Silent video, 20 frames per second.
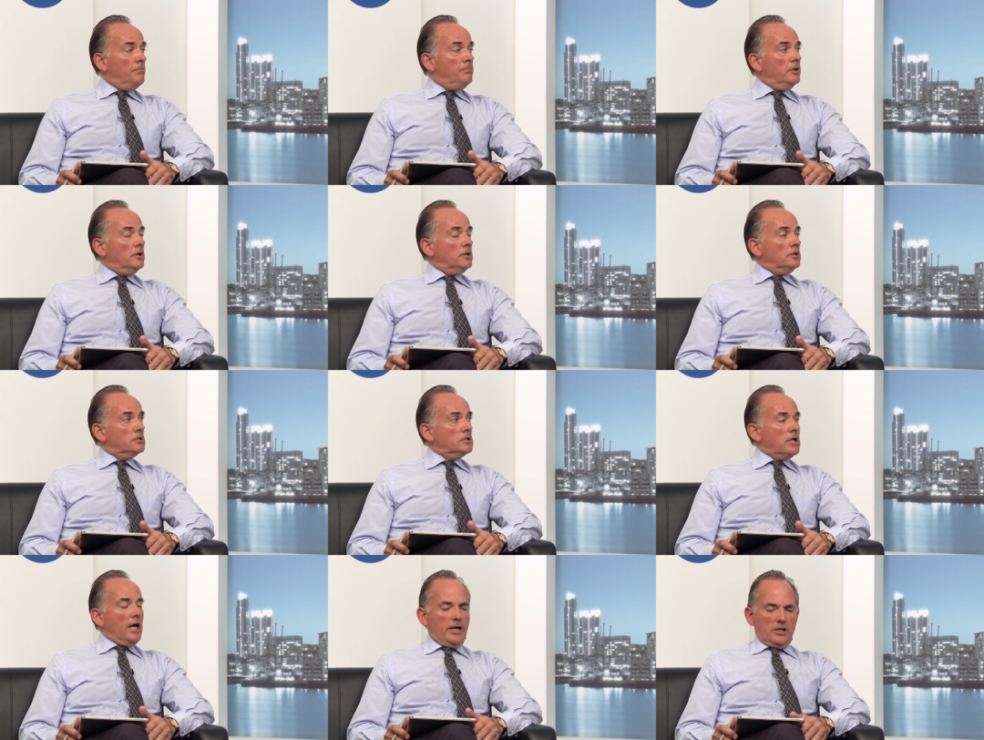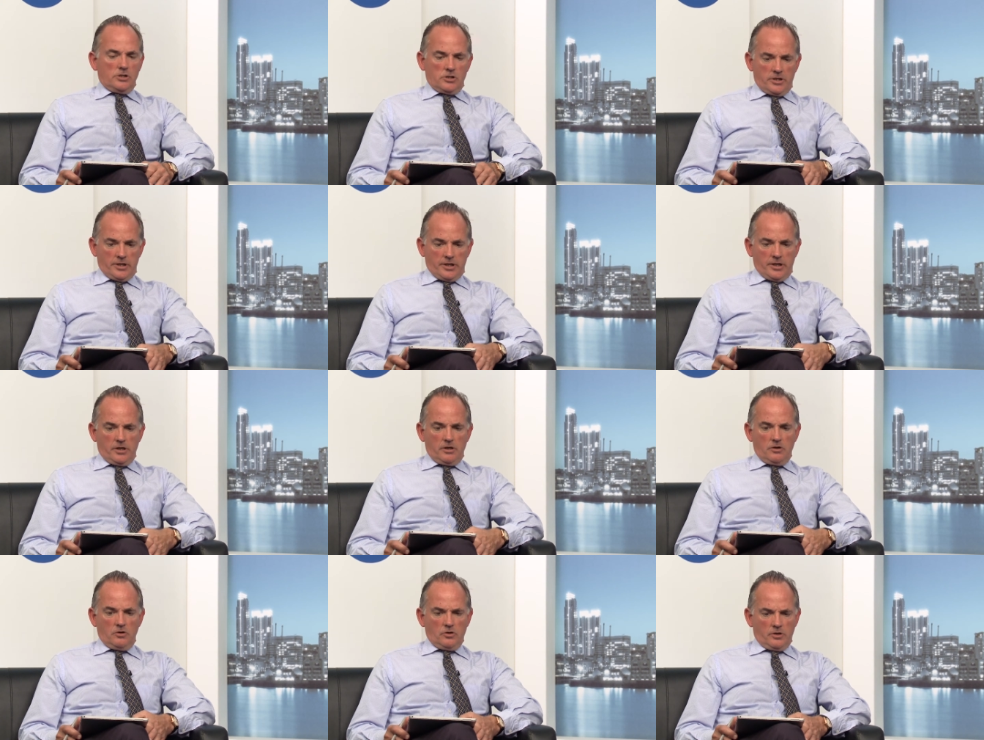But
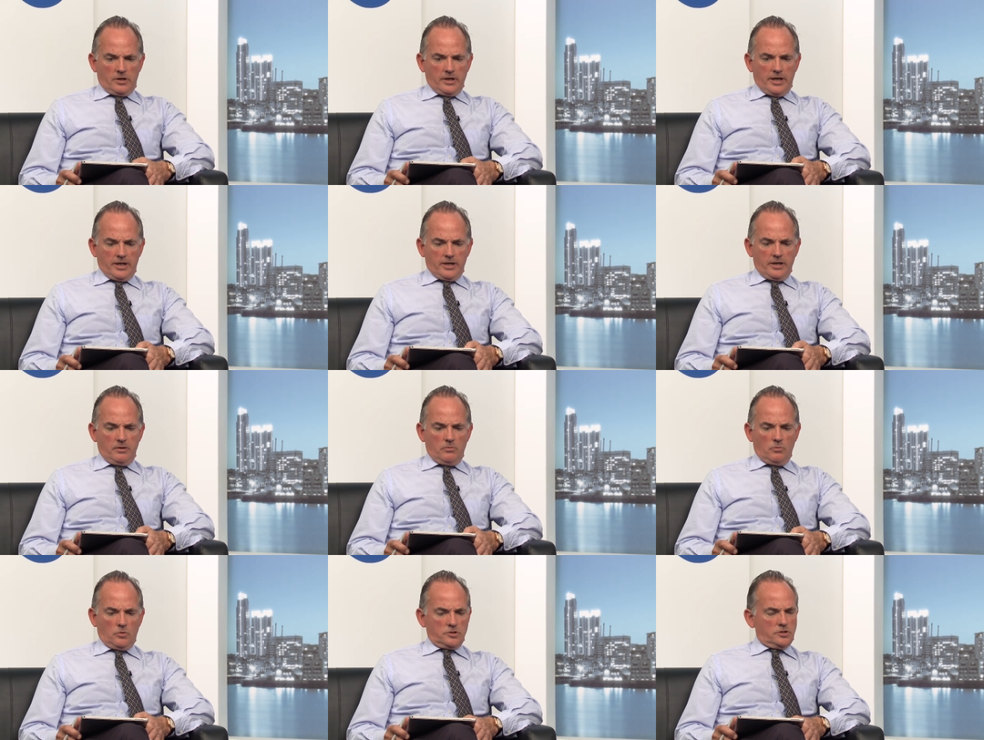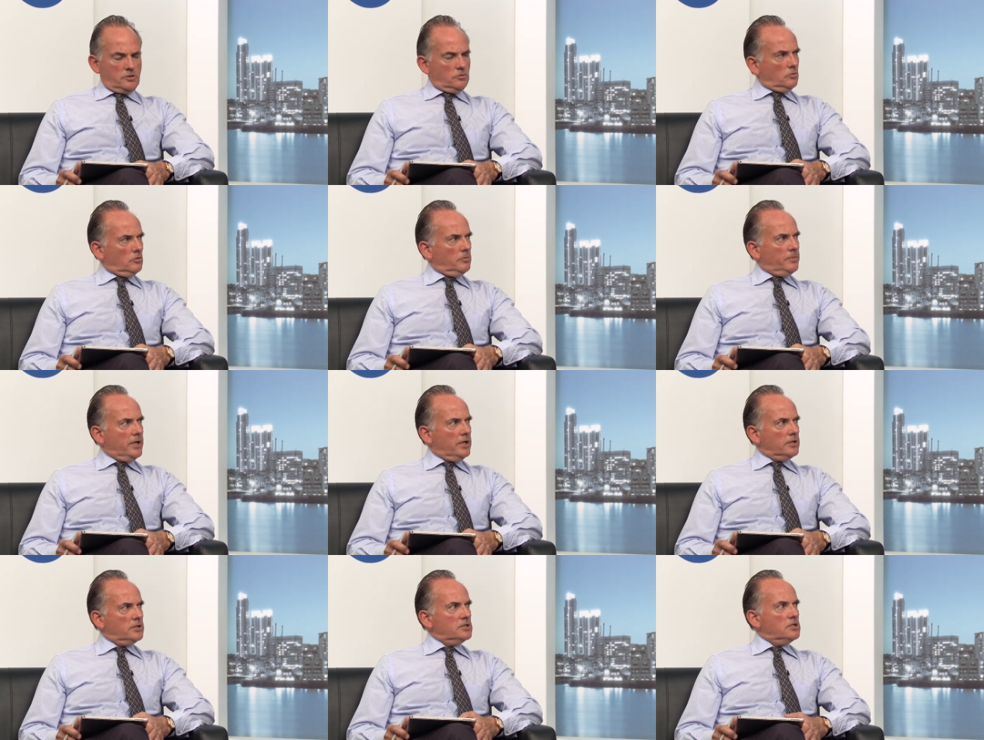actually, looking at it, what's it all
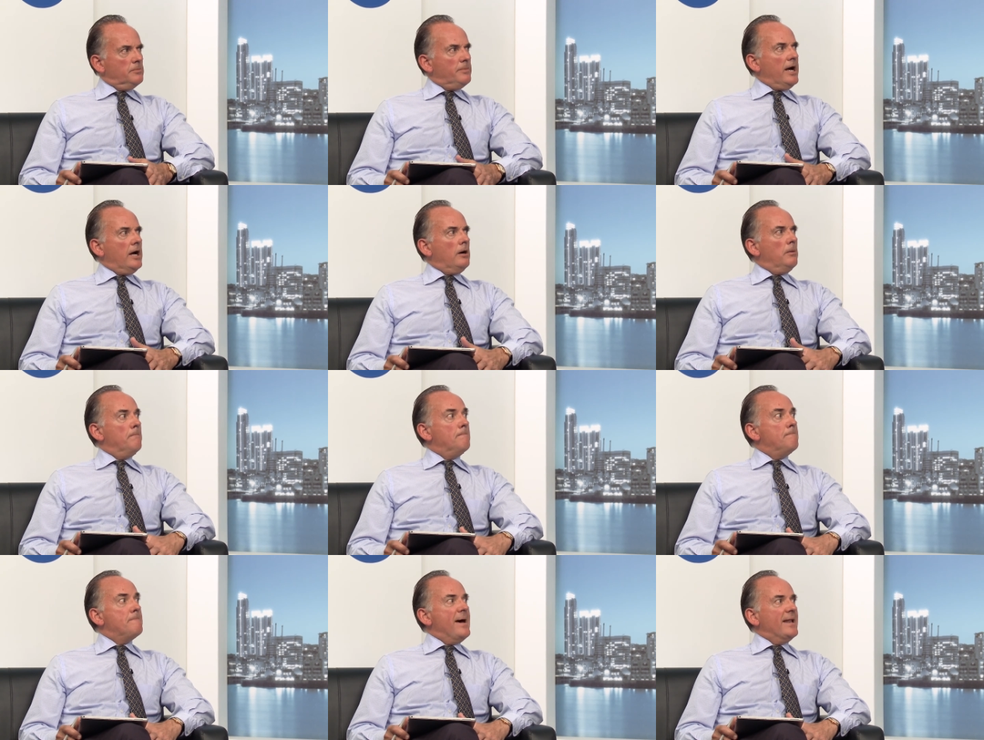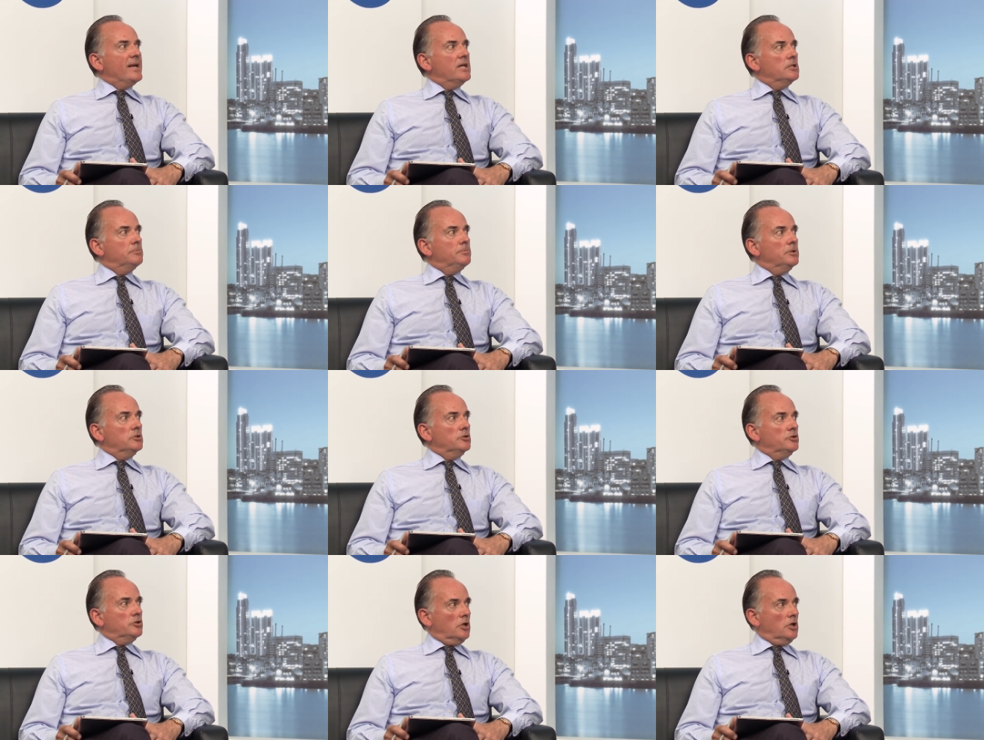about? It's about management